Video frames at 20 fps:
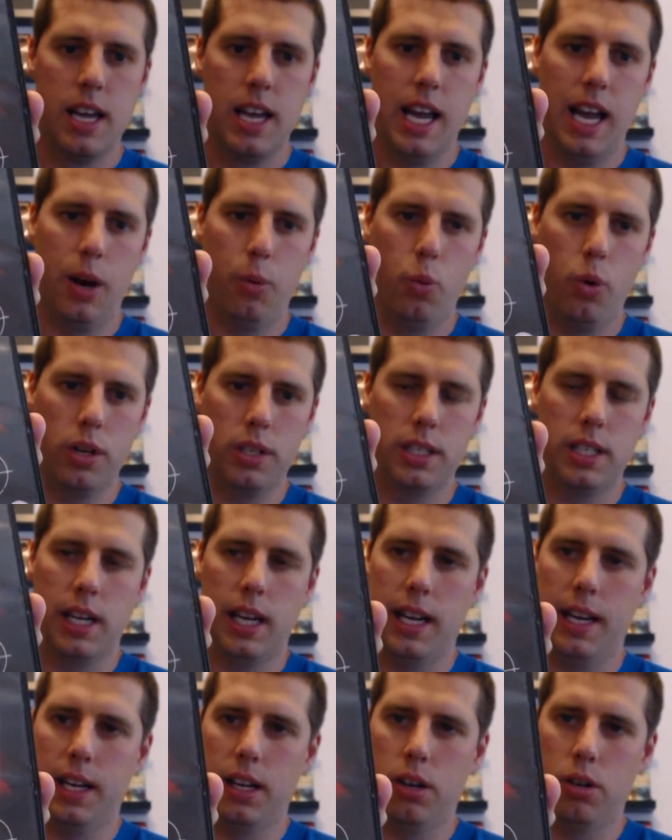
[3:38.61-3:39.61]
And once
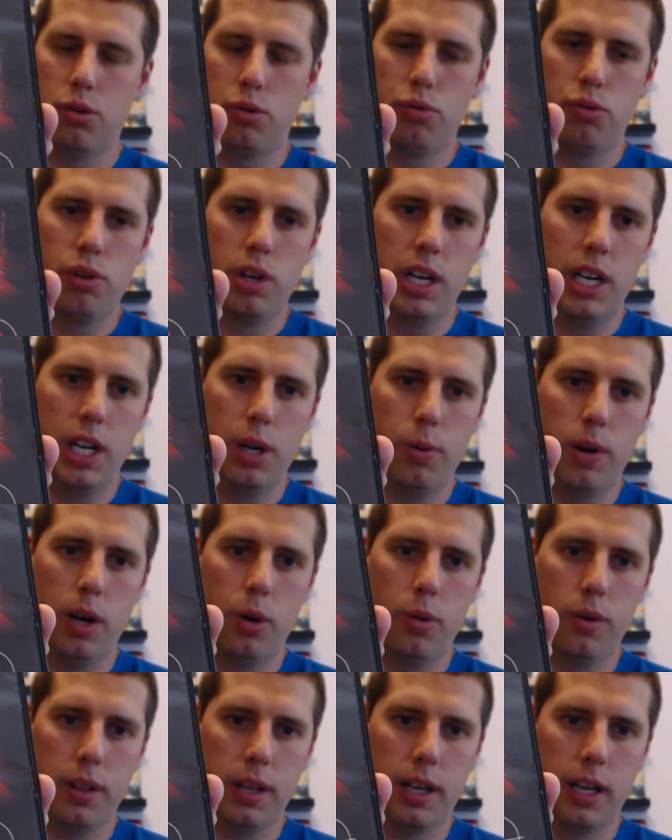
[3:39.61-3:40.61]
again, it goes really well
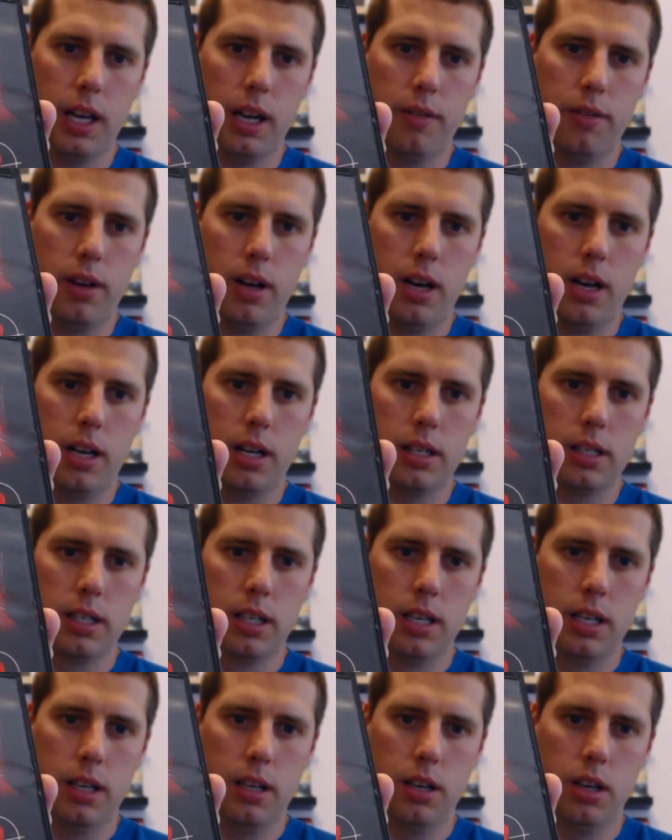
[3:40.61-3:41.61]
with the cover art,
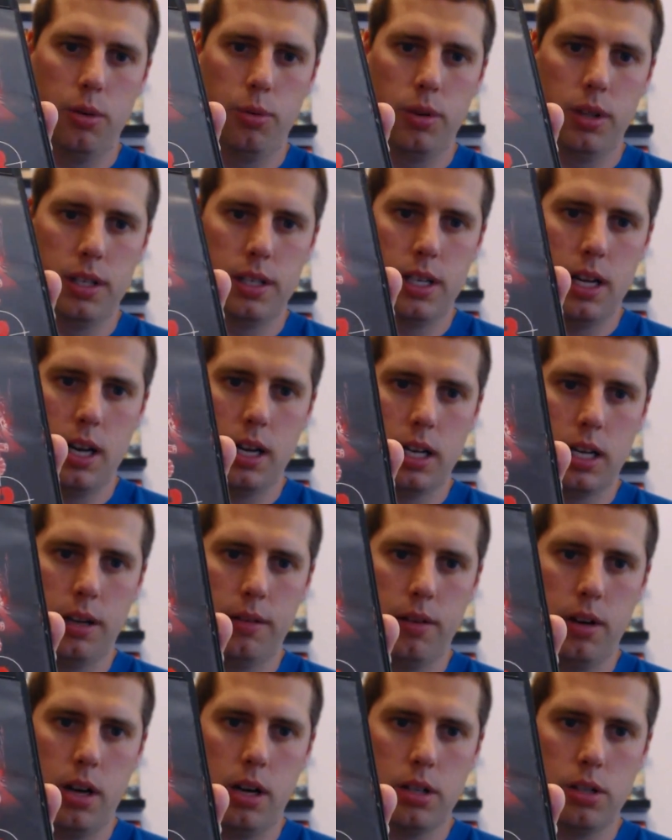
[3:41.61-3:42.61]
you know, with the dark
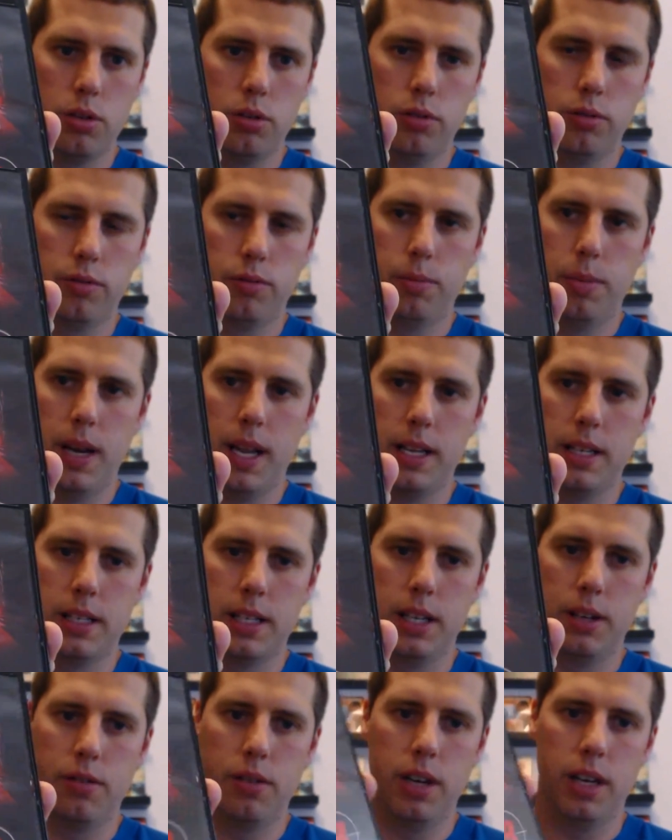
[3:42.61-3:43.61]
cover art sort of blends
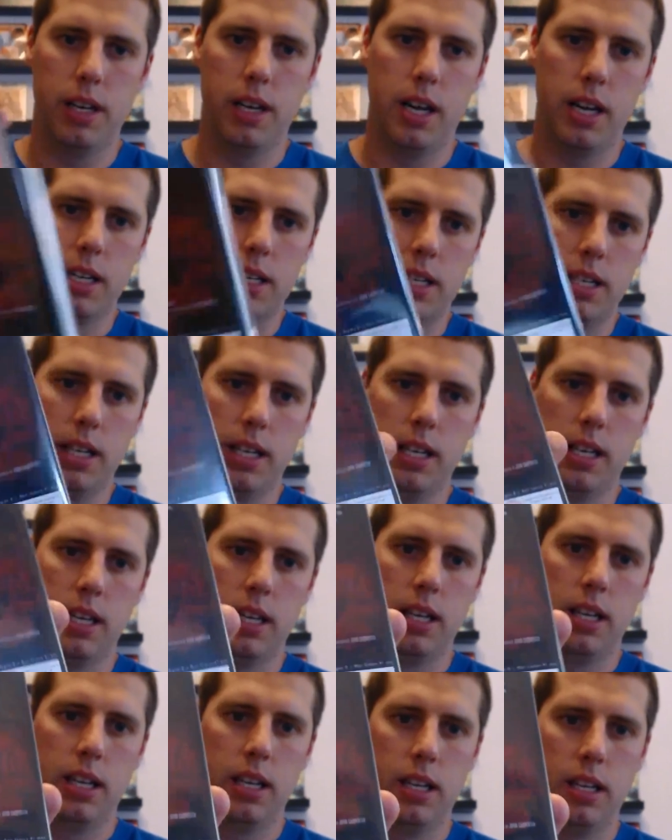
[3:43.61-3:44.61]
in really nicely
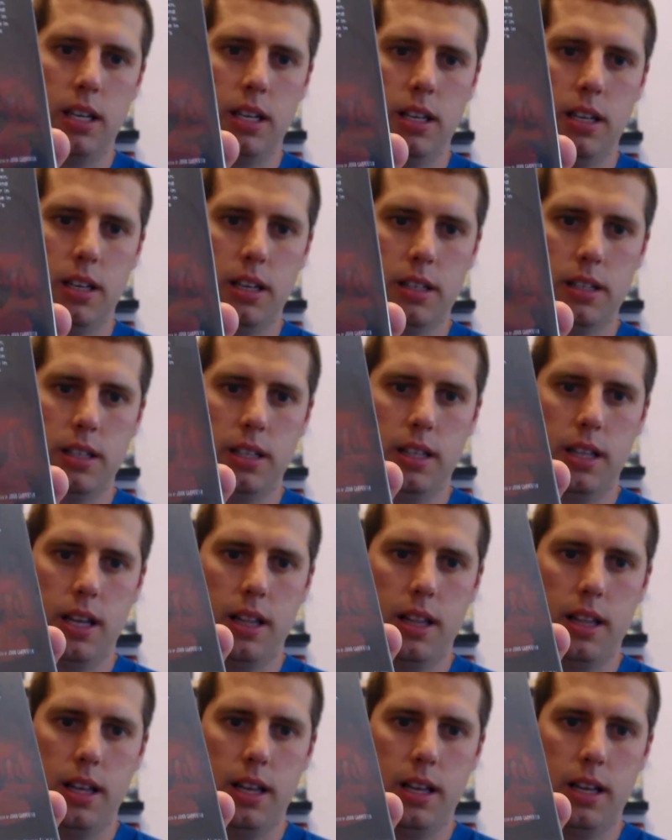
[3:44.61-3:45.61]
can see
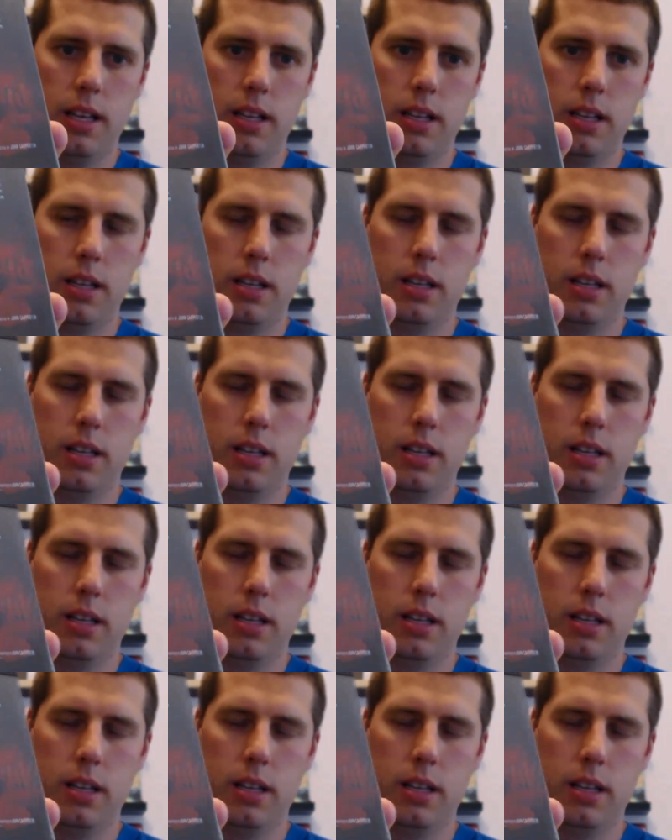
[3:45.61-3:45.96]
that there